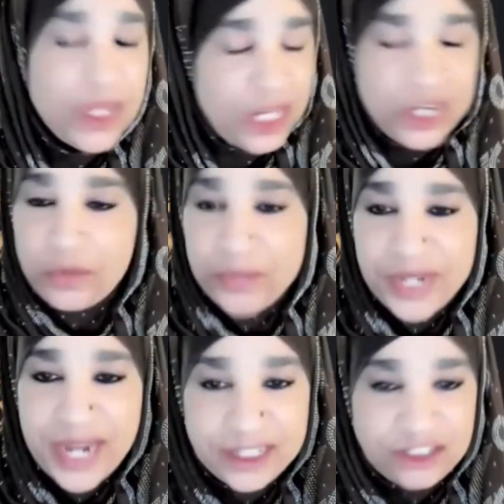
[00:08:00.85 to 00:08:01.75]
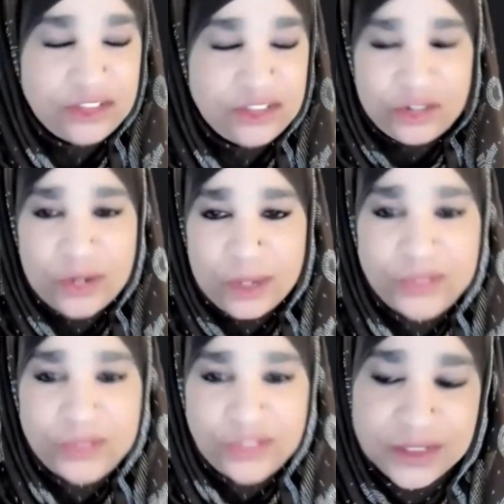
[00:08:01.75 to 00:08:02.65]
He creates the
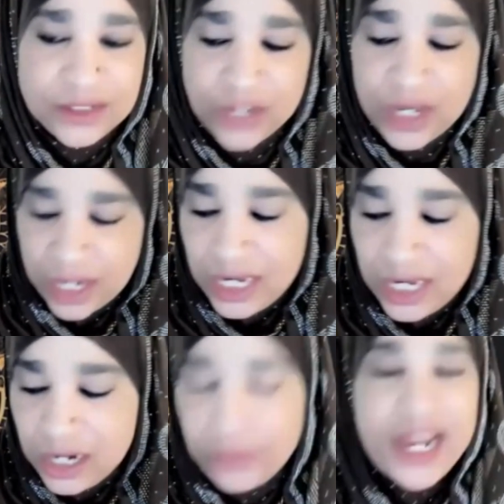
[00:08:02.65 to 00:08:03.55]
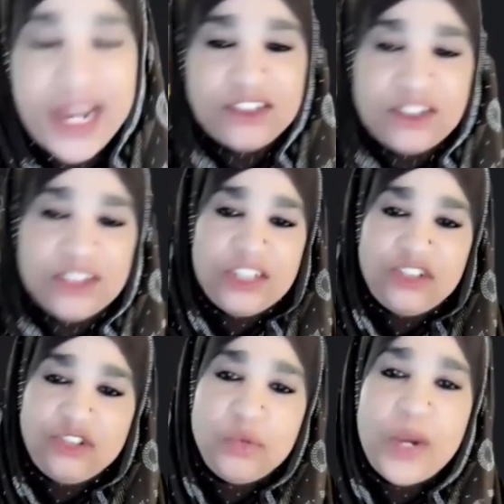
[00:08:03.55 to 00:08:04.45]
circumstance. He creates the
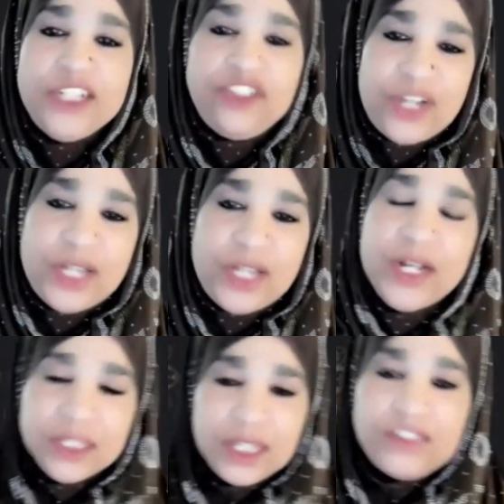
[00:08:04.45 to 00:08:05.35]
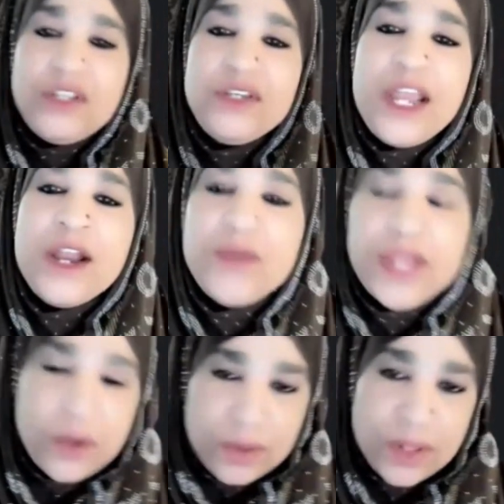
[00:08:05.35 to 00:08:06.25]
situation, the
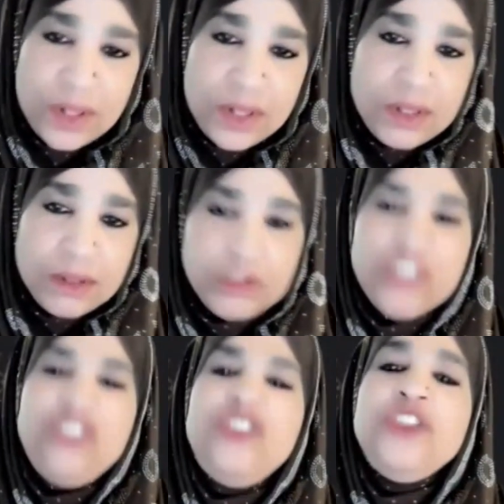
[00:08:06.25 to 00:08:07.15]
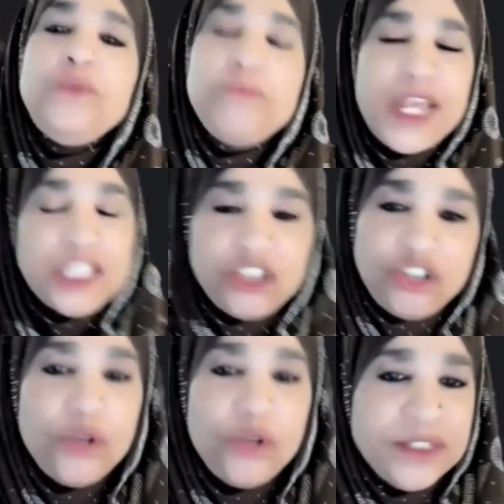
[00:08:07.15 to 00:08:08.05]
scenario, but you make the
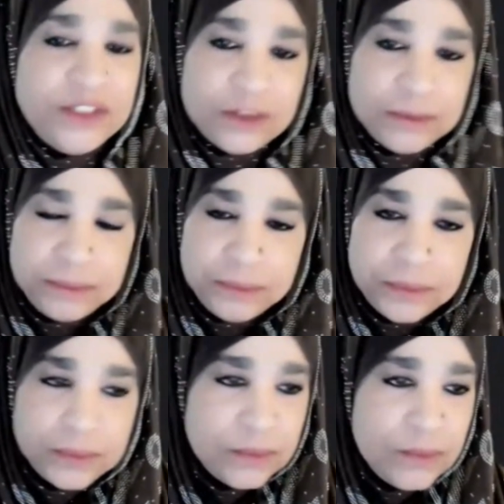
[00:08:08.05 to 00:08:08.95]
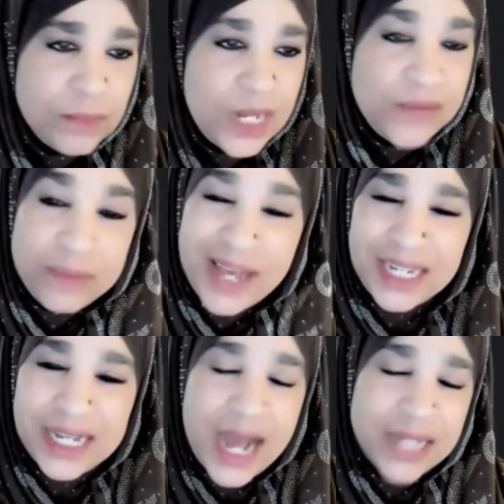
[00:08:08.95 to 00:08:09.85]
choice.
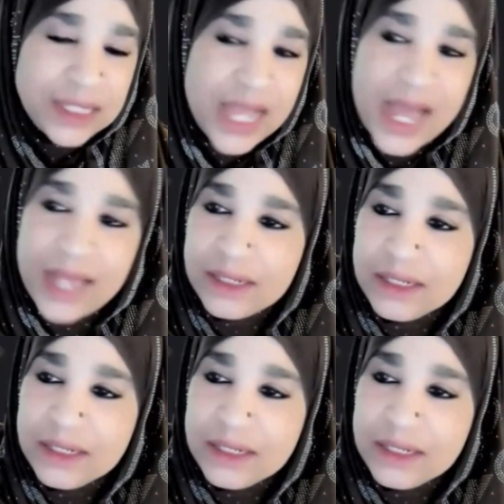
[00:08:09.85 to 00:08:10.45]
Everybody got that?